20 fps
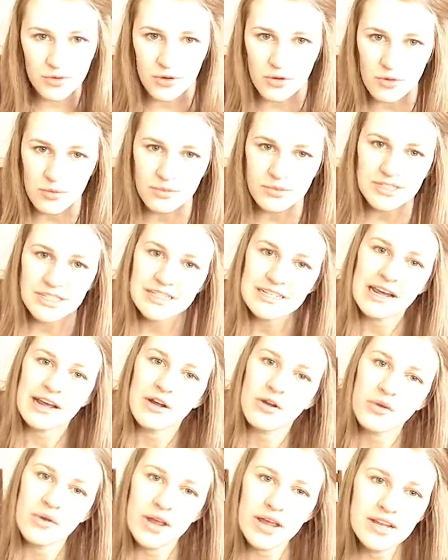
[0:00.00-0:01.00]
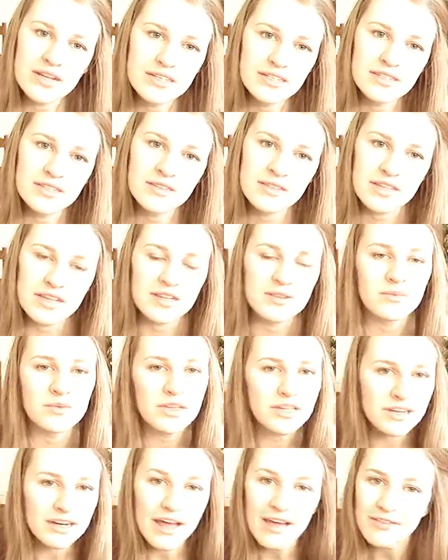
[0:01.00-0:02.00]
room to decorate so that
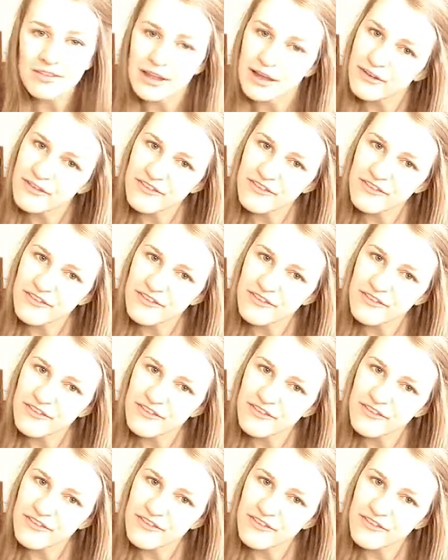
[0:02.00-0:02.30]
we can have